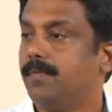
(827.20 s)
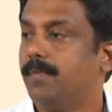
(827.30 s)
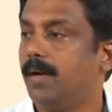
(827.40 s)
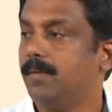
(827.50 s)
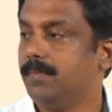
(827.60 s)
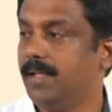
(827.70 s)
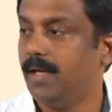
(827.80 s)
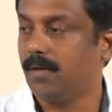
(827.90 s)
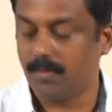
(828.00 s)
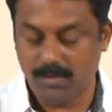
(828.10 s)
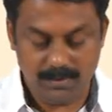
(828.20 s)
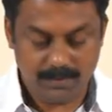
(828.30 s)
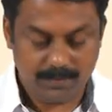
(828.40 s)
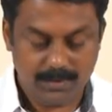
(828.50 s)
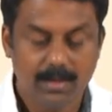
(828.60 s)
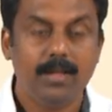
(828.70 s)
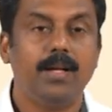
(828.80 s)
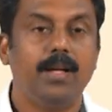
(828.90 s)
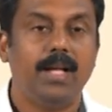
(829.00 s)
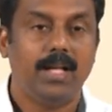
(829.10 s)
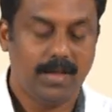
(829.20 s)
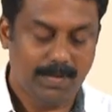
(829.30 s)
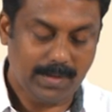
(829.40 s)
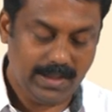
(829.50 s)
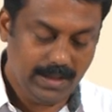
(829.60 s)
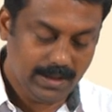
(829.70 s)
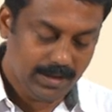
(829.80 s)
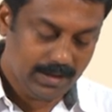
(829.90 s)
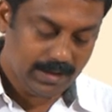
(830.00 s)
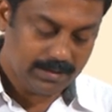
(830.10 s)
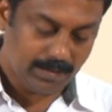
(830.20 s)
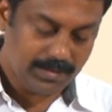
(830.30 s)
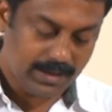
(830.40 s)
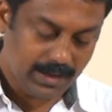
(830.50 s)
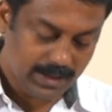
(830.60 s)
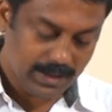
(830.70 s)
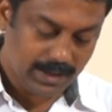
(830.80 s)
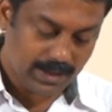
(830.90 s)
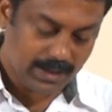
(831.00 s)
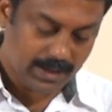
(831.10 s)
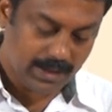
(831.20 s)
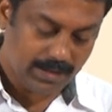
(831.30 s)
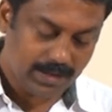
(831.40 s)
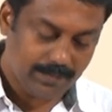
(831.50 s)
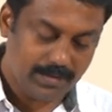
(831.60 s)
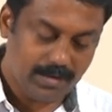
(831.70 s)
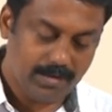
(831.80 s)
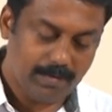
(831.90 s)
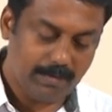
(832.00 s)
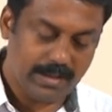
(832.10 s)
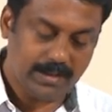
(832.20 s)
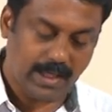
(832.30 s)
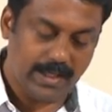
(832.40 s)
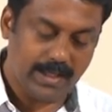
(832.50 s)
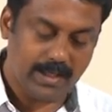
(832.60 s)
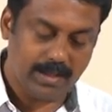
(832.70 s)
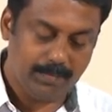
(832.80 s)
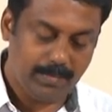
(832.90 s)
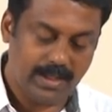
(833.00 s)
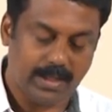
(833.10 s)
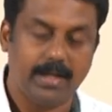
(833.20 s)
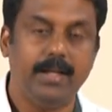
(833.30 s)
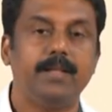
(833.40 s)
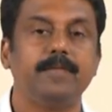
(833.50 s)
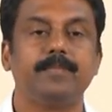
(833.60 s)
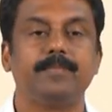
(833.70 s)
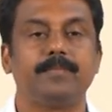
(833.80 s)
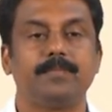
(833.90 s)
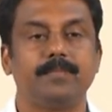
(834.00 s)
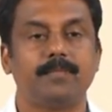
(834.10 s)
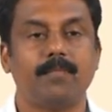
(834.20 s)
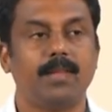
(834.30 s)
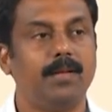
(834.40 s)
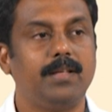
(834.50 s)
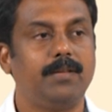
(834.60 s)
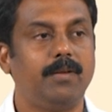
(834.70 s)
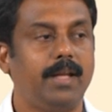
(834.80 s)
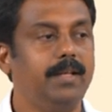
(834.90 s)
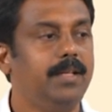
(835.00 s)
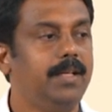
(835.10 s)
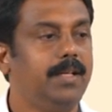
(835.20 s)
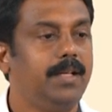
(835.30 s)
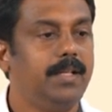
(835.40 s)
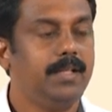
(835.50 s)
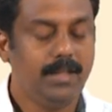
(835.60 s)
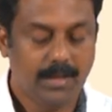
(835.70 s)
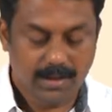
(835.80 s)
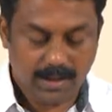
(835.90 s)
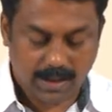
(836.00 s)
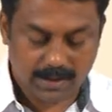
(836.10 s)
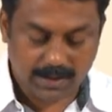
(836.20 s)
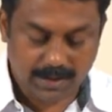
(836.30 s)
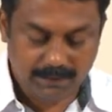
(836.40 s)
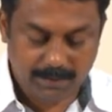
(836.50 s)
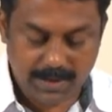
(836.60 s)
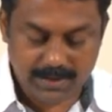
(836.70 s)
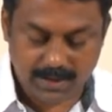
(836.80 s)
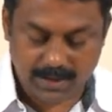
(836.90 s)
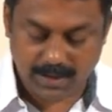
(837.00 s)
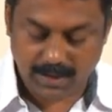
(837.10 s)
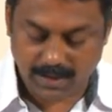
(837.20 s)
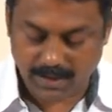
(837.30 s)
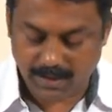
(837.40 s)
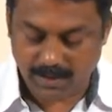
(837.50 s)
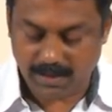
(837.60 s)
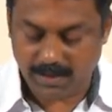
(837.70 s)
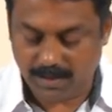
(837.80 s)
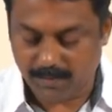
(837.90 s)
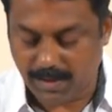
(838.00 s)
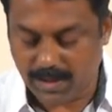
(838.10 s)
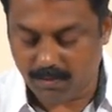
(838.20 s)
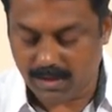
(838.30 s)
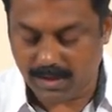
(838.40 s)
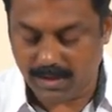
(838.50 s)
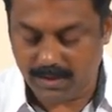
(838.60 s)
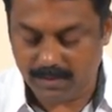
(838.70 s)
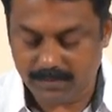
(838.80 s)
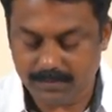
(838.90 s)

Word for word: from the electrode by subjecting a uh, uh, uh, much higher peak current. Okay and then we maintain a, a, a background current